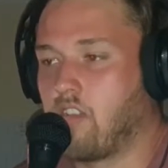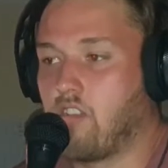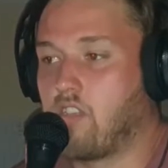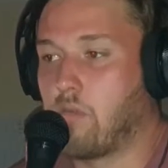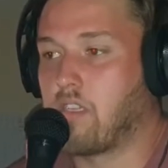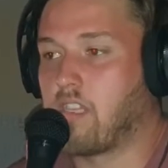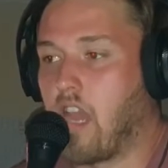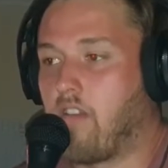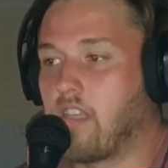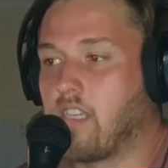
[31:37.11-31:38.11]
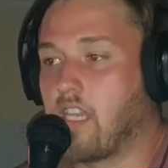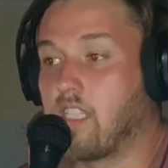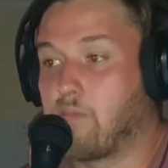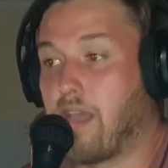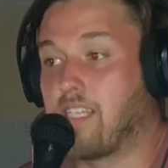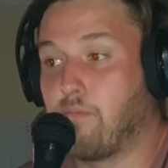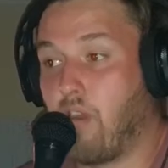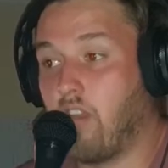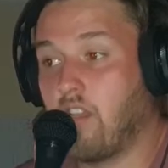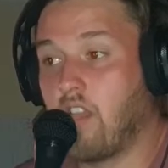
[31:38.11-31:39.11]
On YouTube it's R18 space
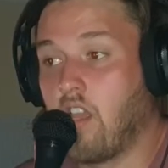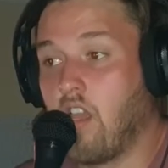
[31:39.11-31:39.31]
pod.